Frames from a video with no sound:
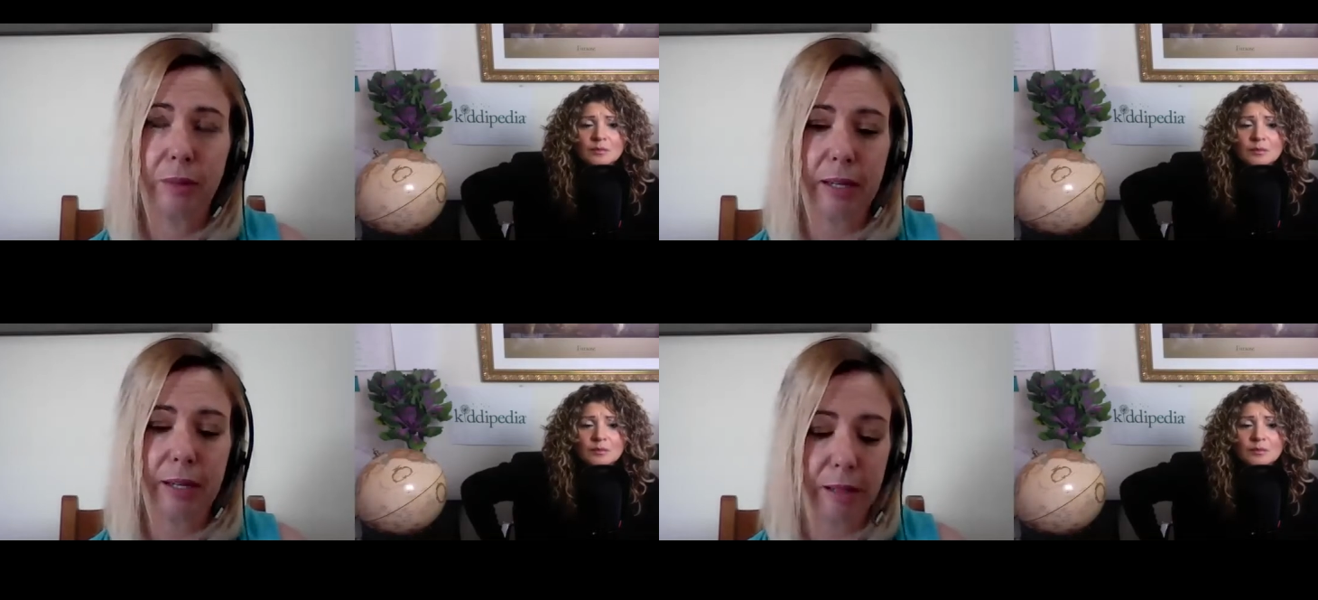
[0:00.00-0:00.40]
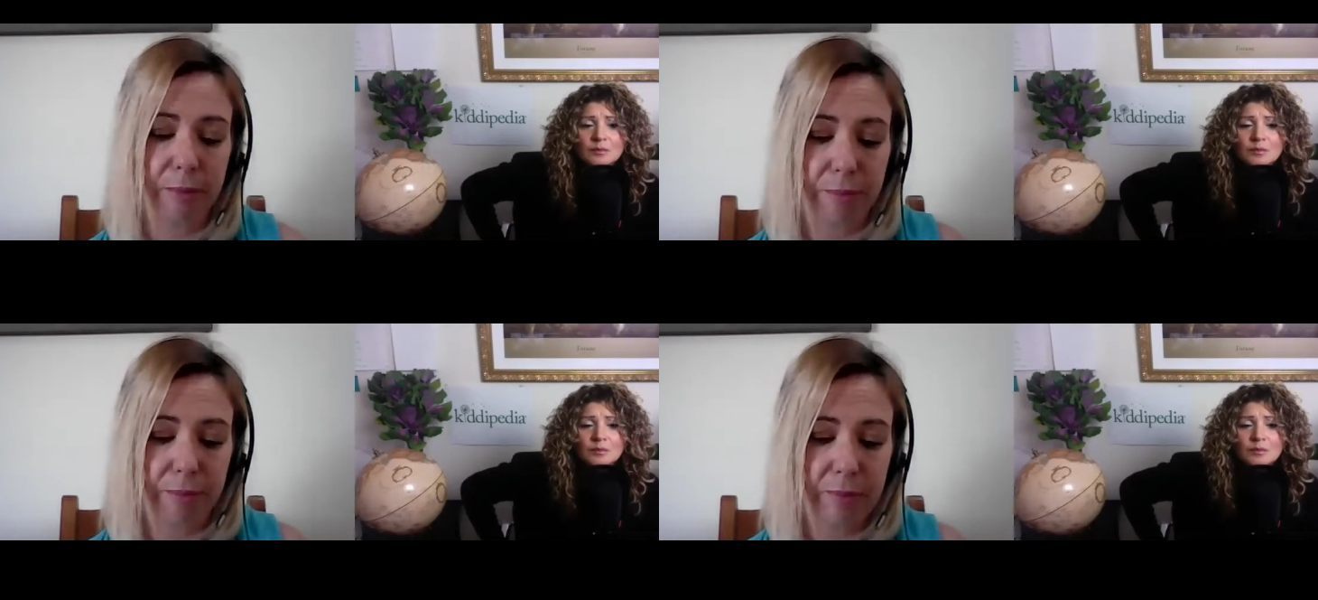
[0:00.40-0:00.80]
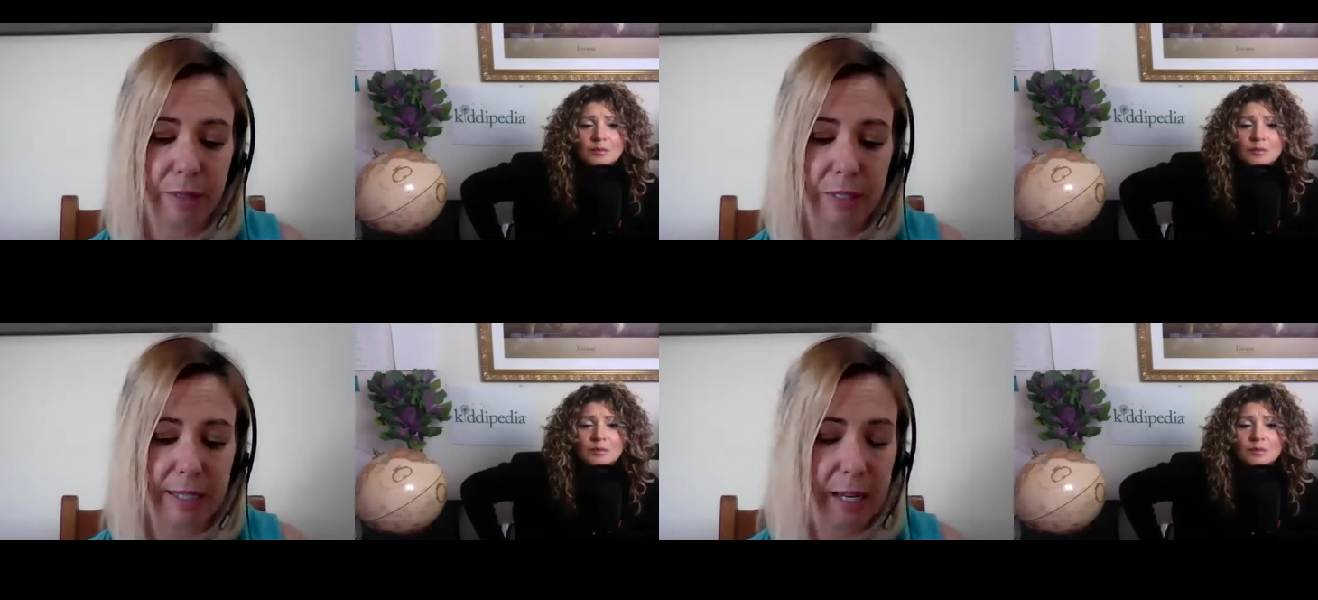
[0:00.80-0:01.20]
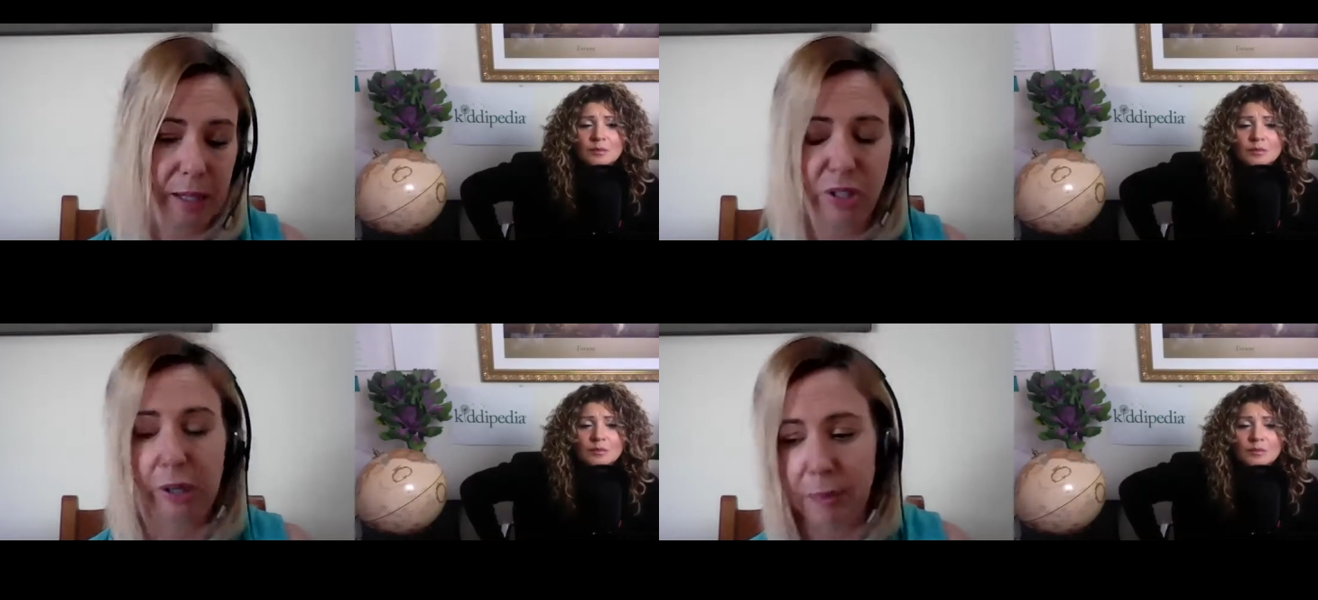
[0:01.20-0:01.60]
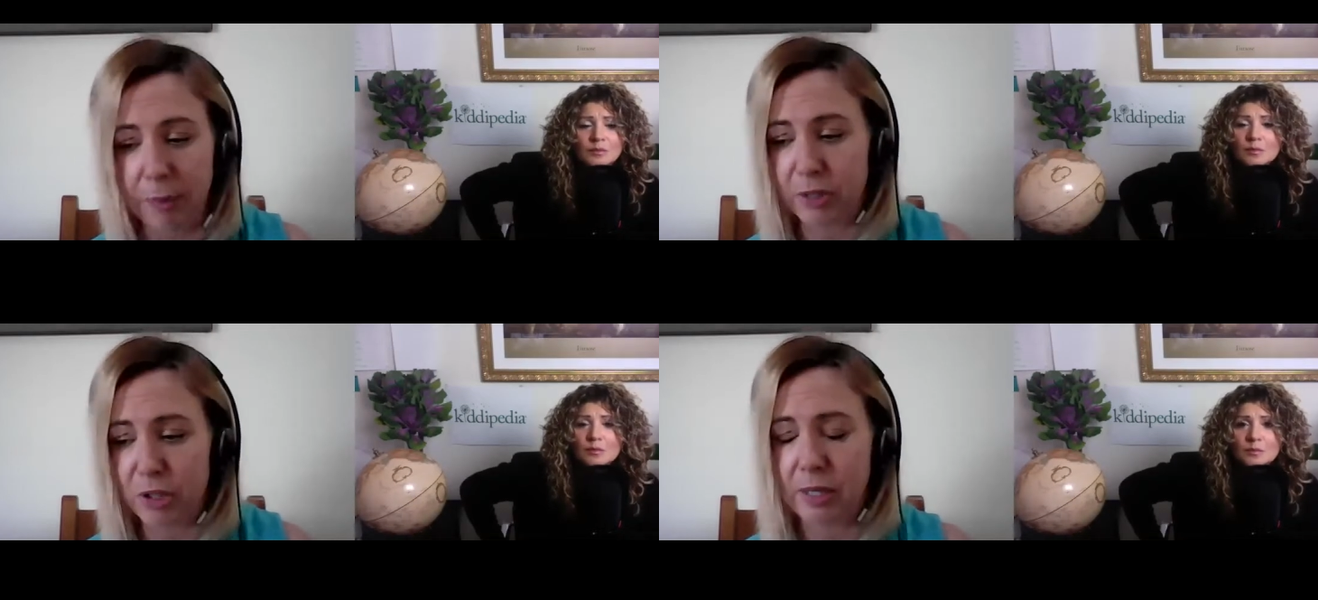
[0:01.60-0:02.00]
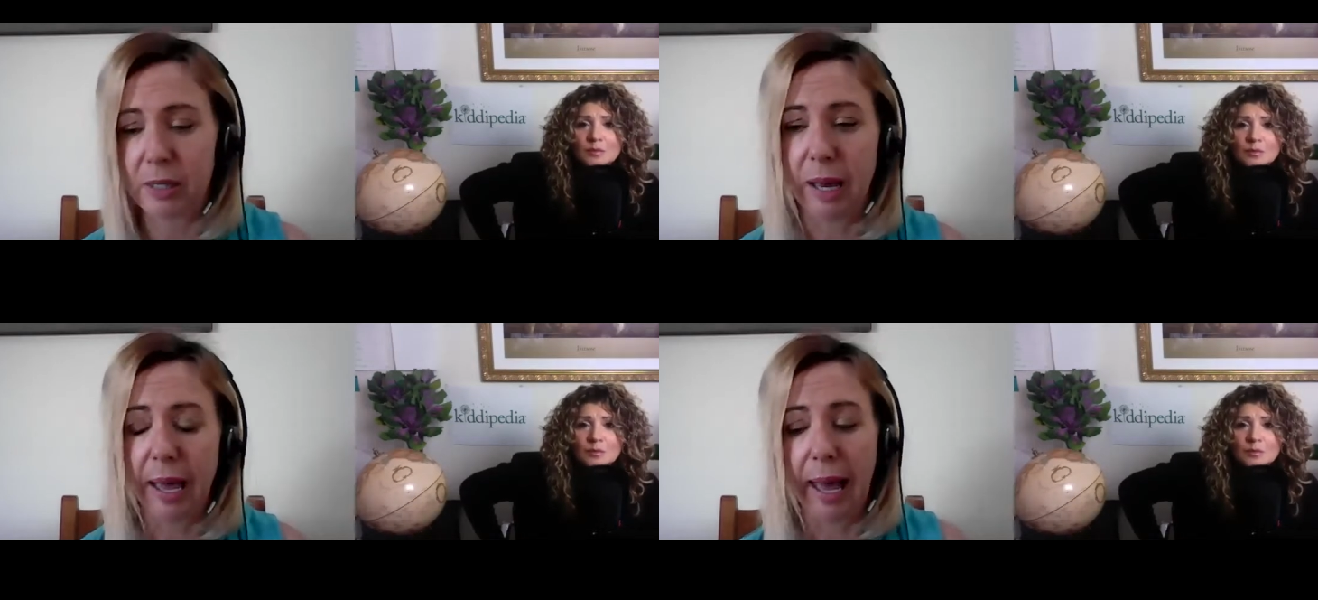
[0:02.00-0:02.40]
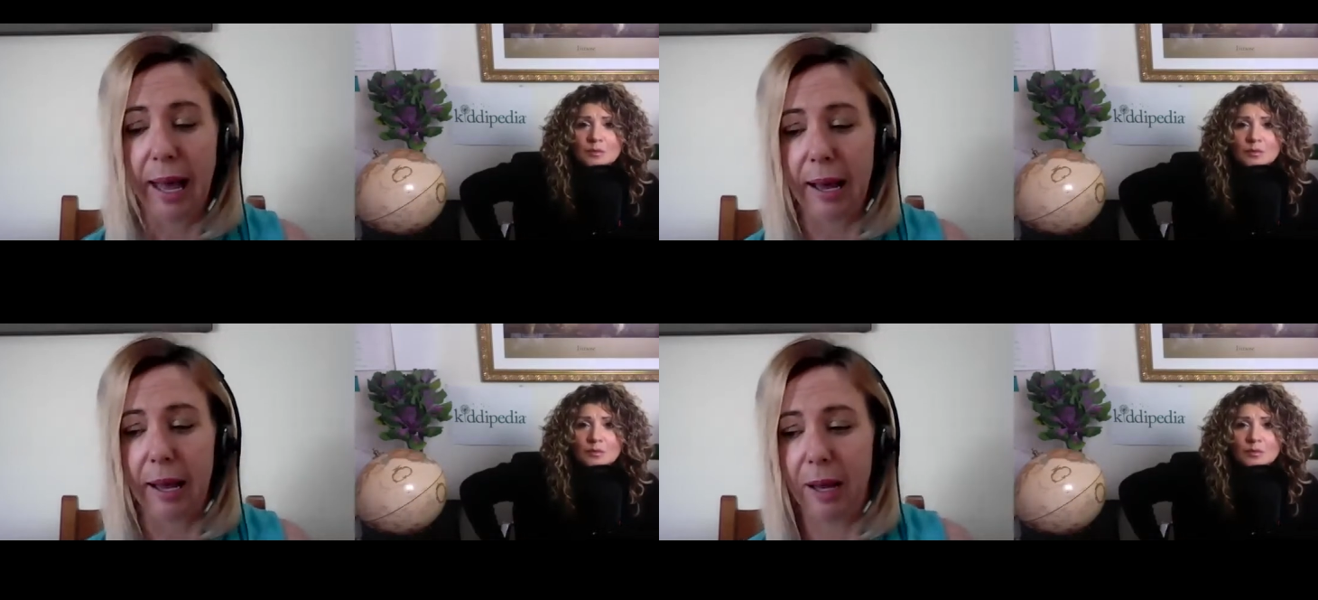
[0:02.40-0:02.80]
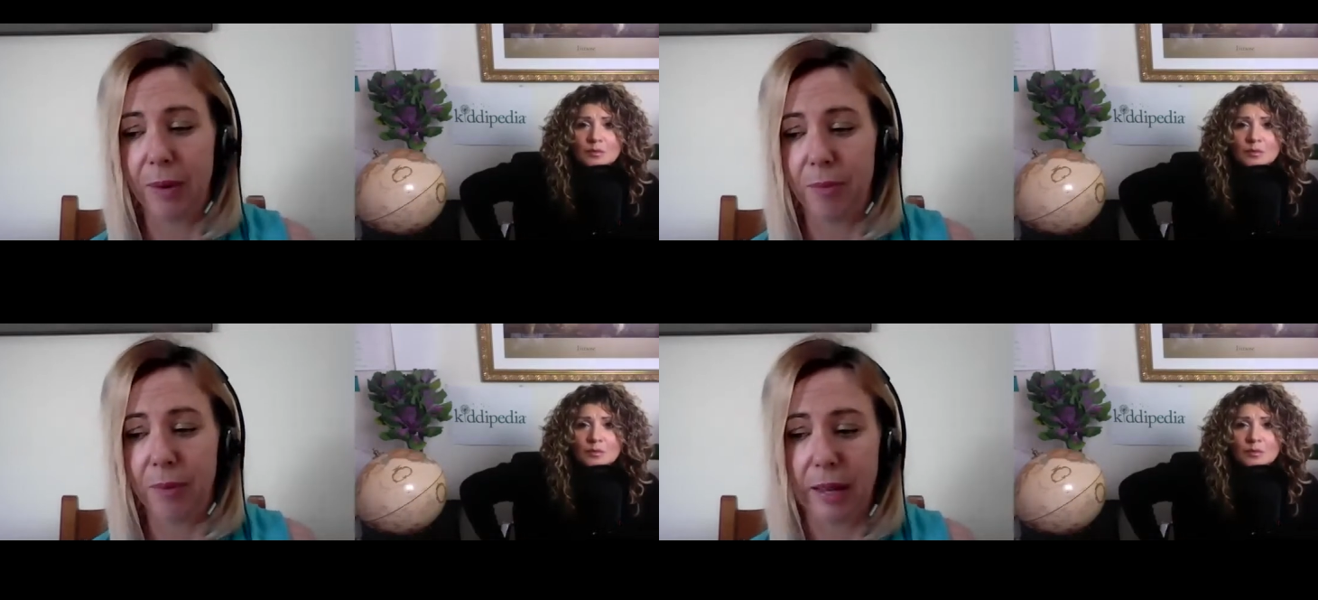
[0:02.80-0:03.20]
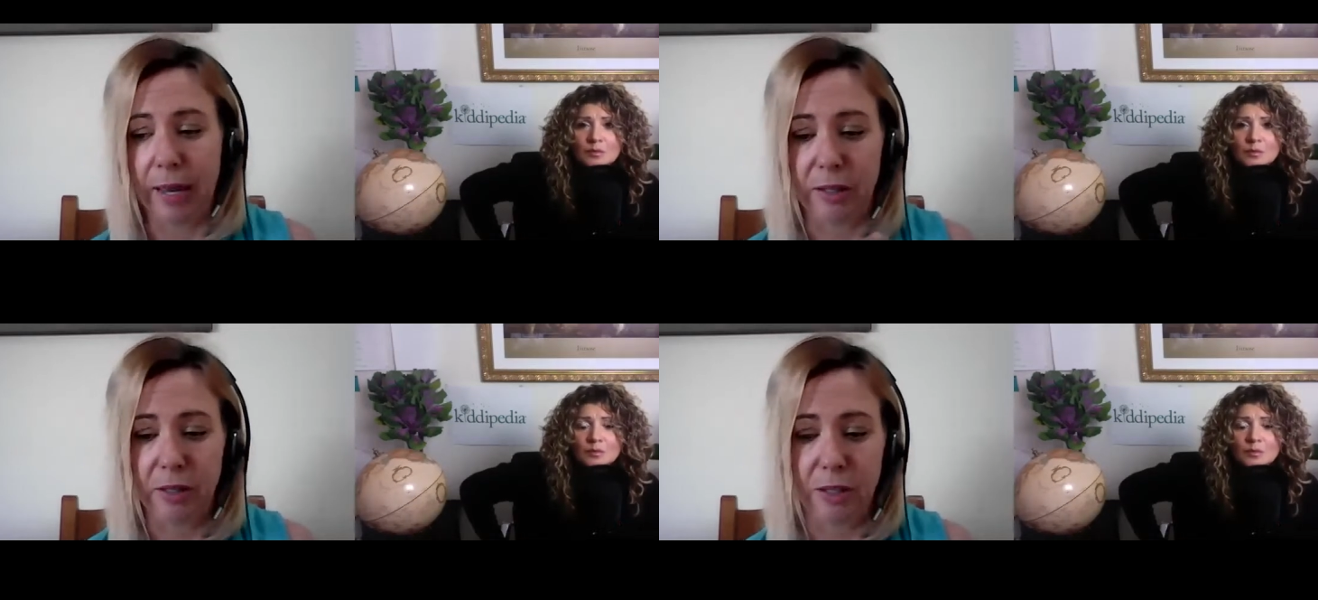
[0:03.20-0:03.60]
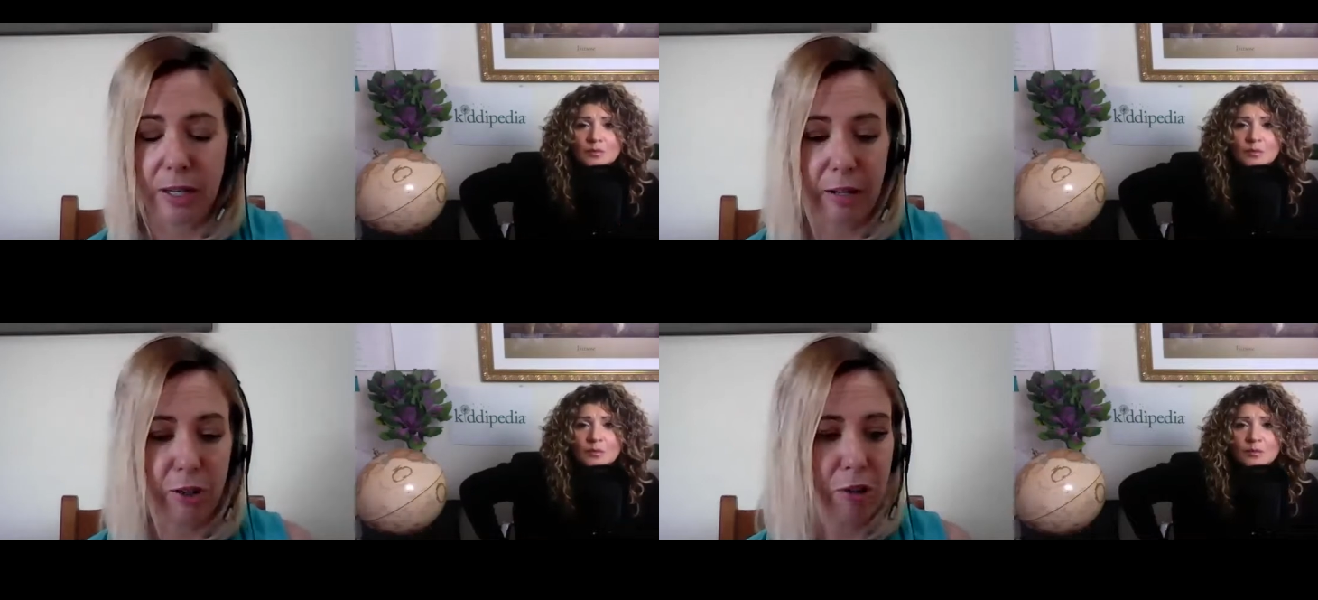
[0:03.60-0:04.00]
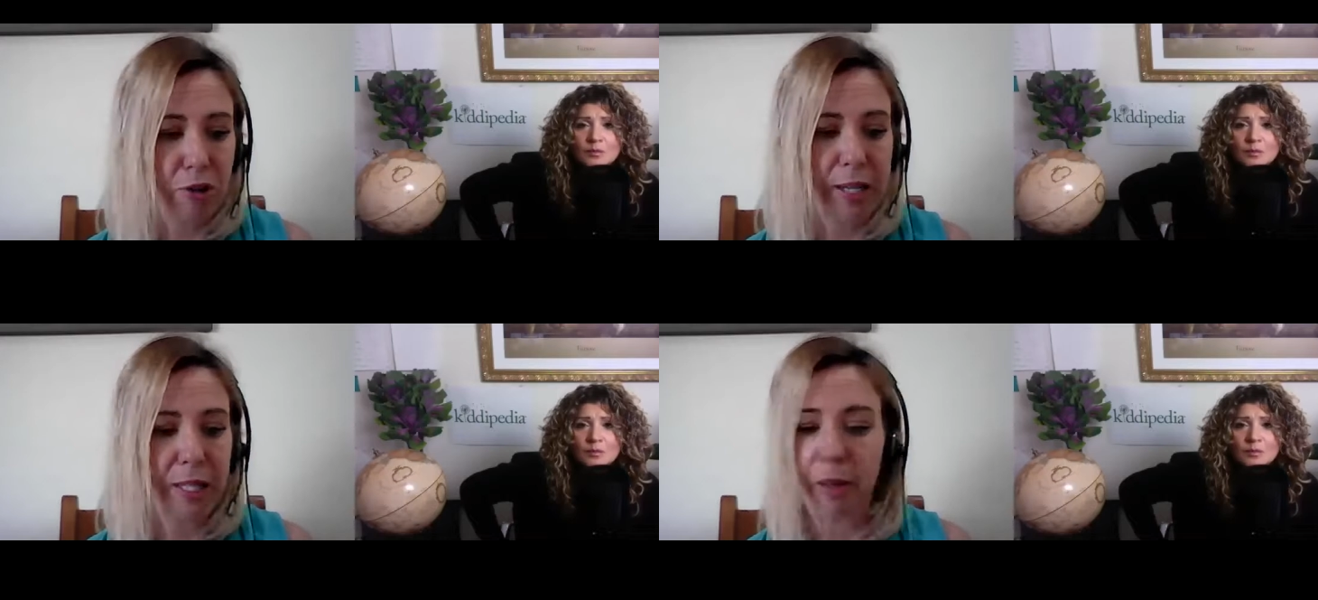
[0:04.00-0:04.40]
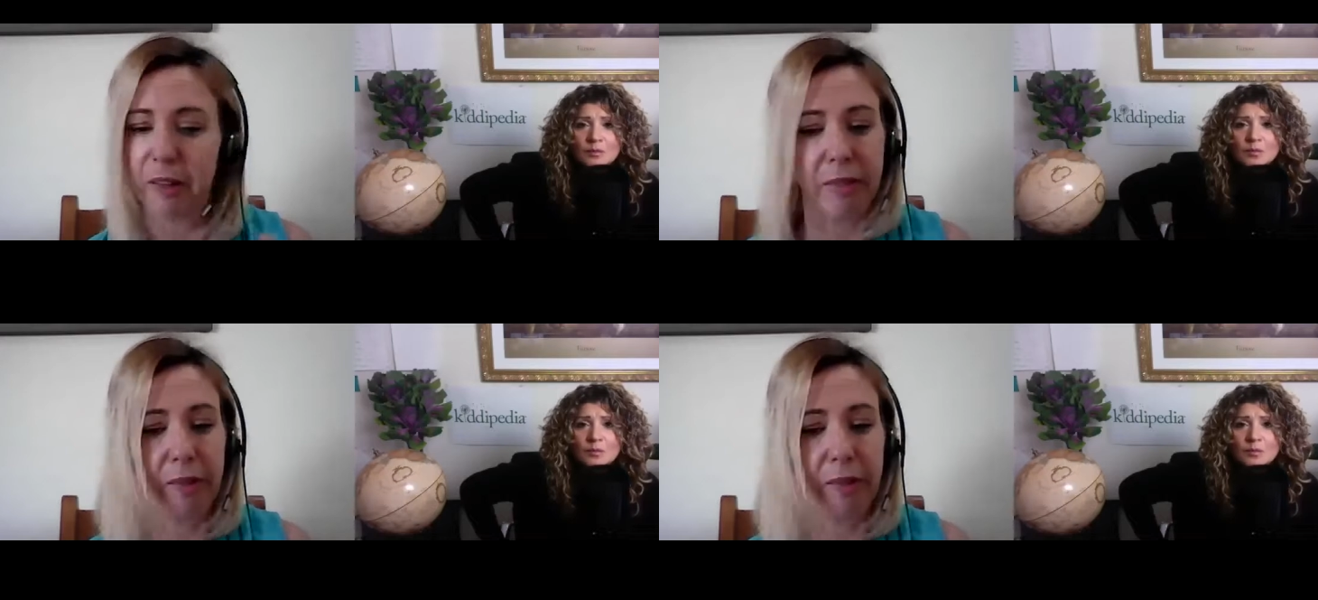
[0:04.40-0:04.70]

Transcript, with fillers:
Speaker 1: um, details, so your email address um, and and your address, but